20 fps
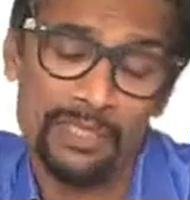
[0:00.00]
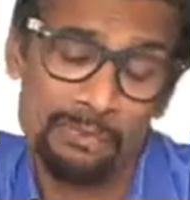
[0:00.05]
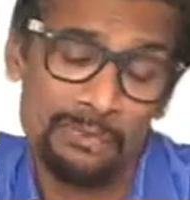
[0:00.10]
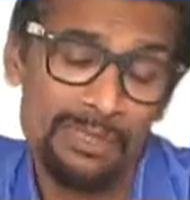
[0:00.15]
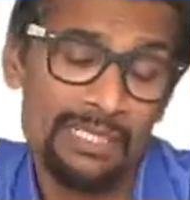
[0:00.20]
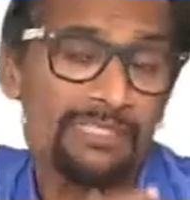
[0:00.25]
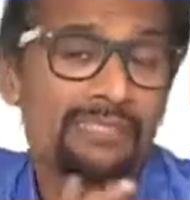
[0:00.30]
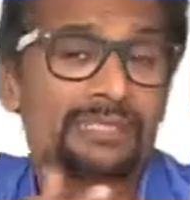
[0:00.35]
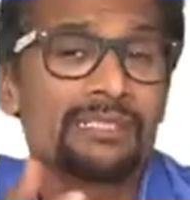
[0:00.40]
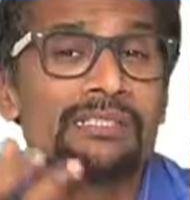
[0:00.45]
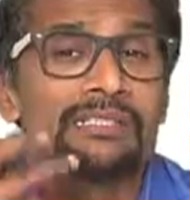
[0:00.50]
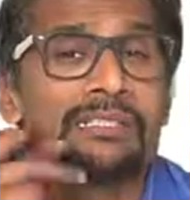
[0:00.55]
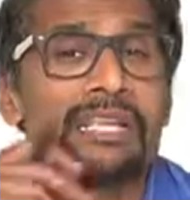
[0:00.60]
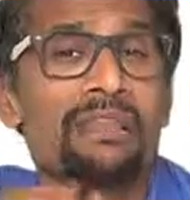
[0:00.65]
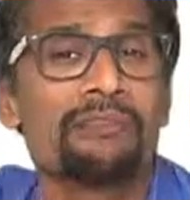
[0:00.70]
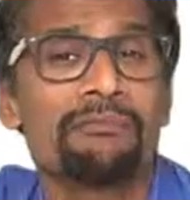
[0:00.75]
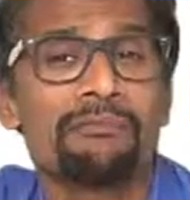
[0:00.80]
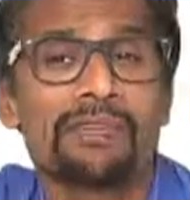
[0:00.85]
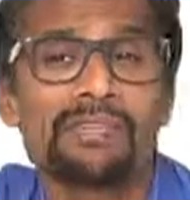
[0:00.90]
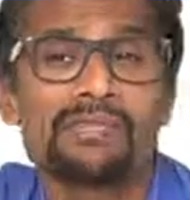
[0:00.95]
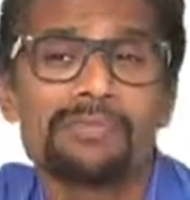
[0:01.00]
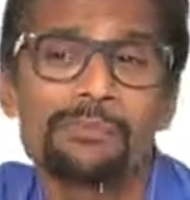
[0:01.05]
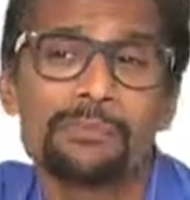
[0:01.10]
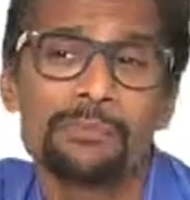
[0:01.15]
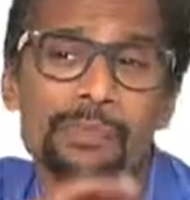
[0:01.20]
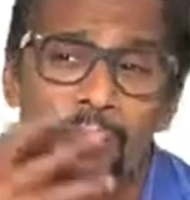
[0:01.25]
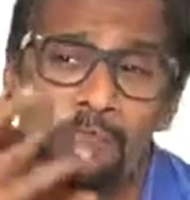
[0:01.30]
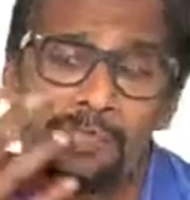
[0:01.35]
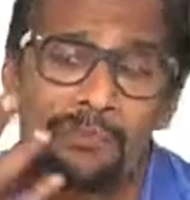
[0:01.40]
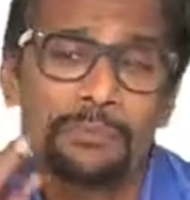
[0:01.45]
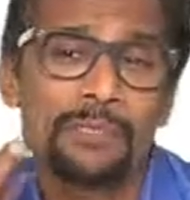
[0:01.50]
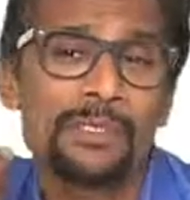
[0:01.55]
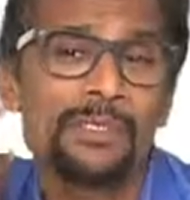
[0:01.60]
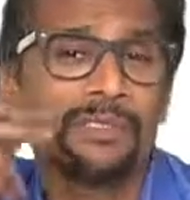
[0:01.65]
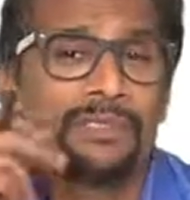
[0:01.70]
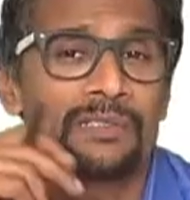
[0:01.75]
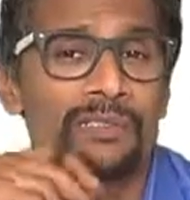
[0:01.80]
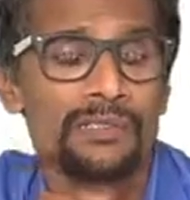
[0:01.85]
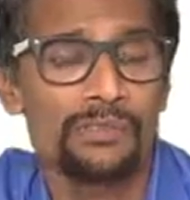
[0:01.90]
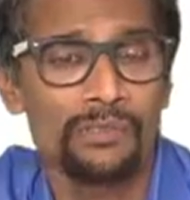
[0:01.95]
Much the same way, suppose a
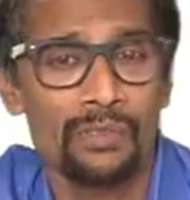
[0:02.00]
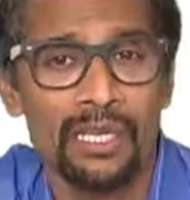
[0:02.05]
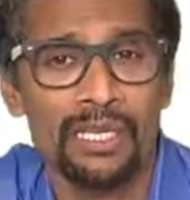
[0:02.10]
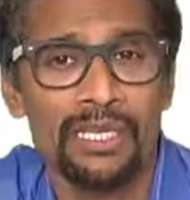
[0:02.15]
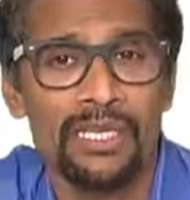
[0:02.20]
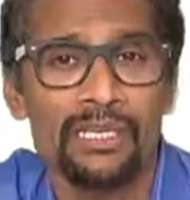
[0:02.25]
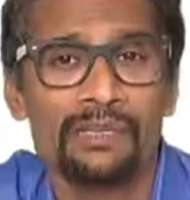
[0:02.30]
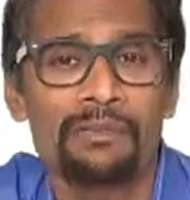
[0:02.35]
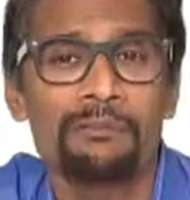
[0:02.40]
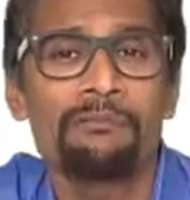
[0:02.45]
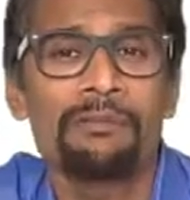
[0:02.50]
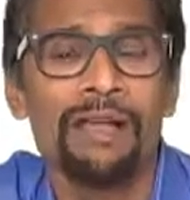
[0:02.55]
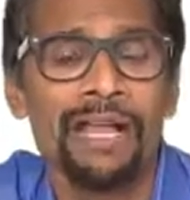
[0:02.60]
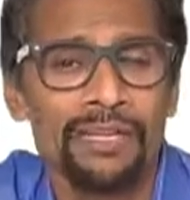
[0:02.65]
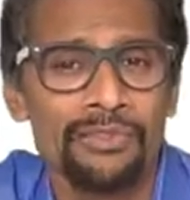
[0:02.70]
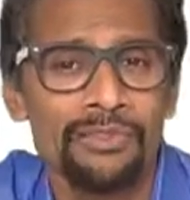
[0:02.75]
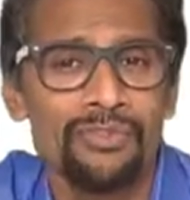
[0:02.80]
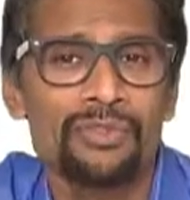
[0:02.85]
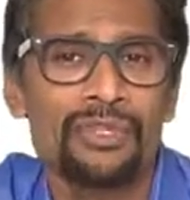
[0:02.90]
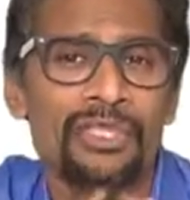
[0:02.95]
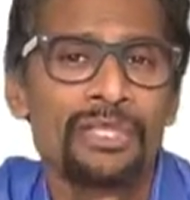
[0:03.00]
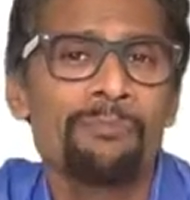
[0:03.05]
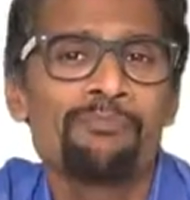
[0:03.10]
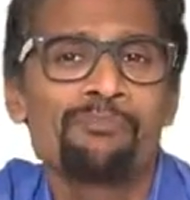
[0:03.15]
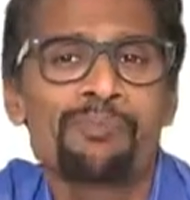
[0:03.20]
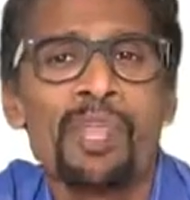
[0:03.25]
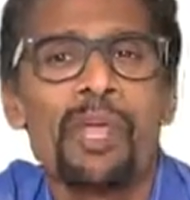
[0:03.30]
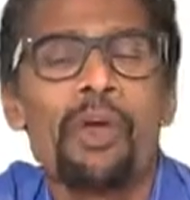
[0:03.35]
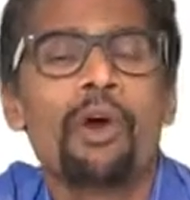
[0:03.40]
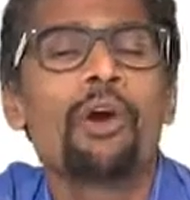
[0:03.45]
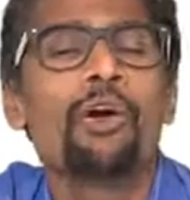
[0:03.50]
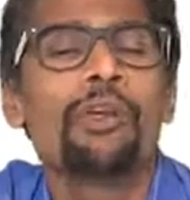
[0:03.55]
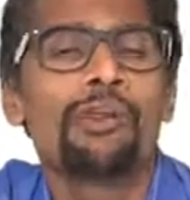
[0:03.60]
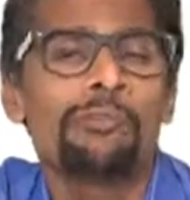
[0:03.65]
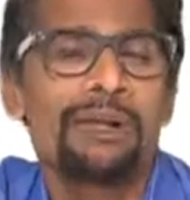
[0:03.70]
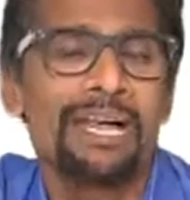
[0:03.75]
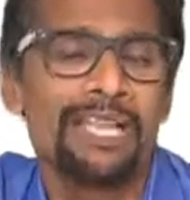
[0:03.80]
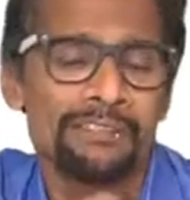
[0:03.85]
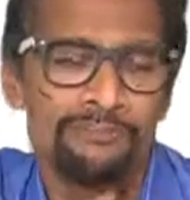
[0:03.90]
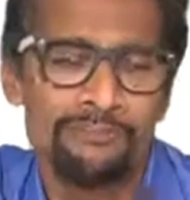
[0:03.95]
person is running a factory or a
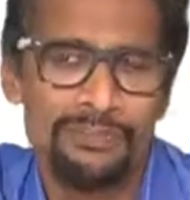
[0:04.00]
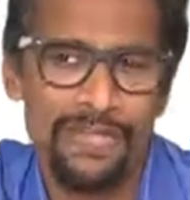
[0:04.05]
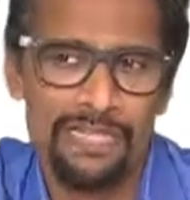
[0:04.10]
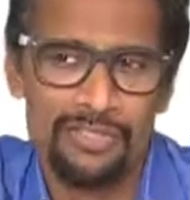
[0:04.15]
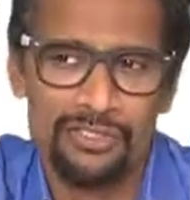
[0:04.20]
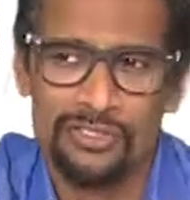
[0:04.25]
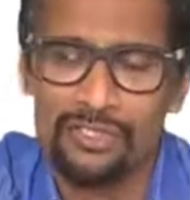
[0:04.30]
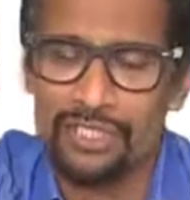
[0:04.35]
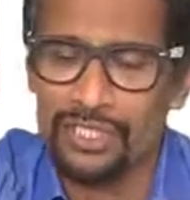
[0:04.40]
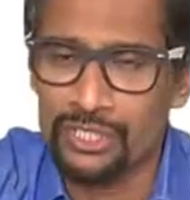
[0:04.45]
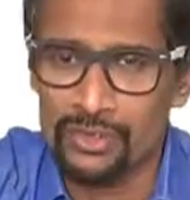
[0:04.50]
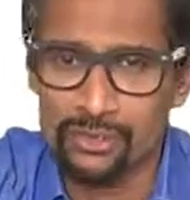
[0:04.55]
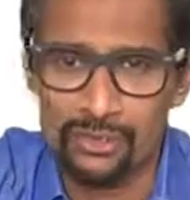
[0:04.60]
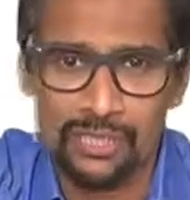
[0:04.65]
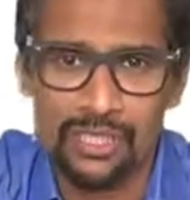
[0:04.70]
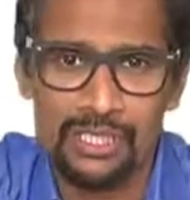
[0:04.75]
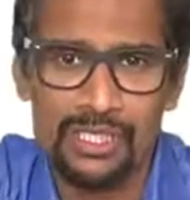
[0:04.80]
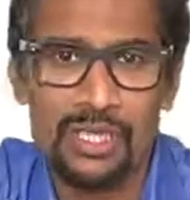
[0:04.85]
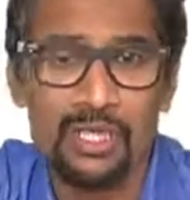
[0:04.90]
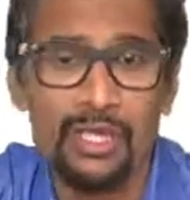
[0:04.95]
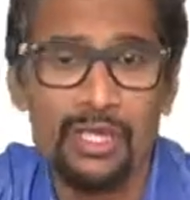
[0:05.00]
manufacturing unit.